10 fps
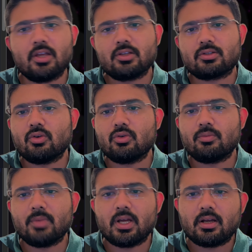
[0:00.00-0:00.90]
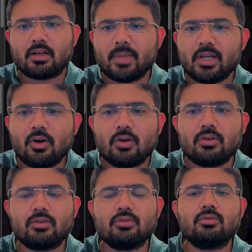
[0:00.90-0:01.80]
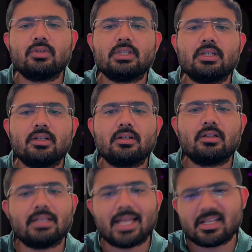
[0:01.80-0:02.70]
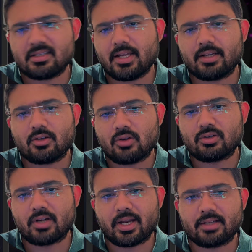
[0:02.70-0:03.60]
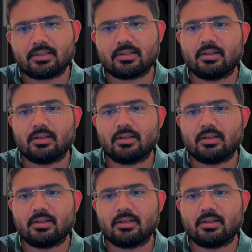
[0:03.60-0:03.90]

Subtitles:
So coming on to the Nasdaq contracts,